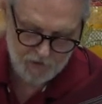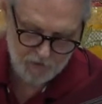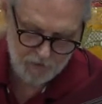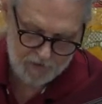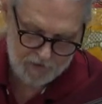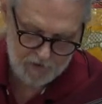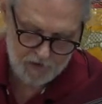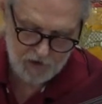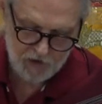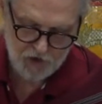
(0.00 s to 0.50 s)
so
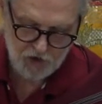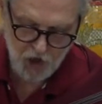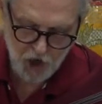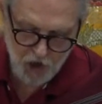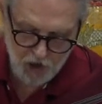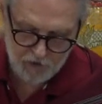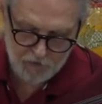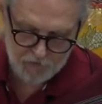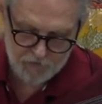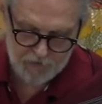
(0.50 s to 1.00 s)
it
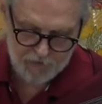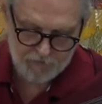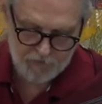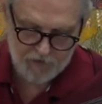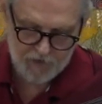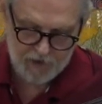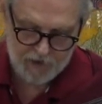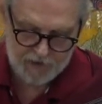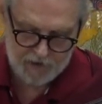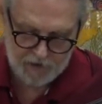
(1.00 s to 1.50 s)
dissolves
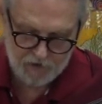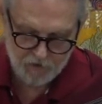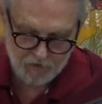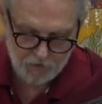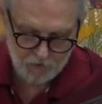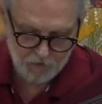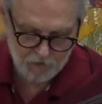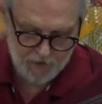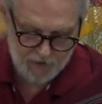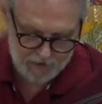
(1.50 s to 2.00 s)
everything
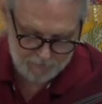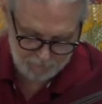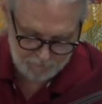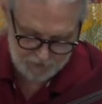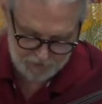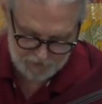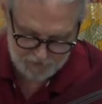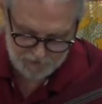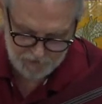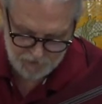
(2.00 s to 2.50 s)
into
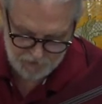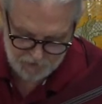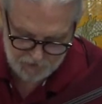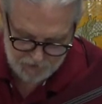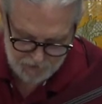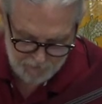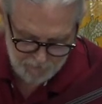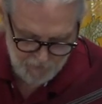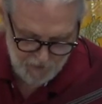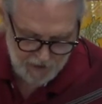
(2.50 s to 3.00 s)

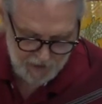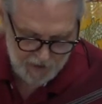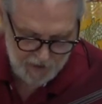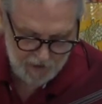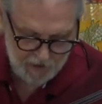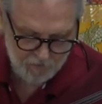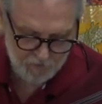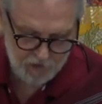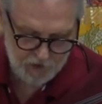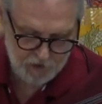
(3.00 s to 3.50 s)
emptiness,
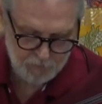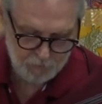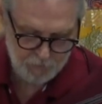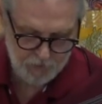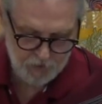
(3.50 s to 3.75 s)
and this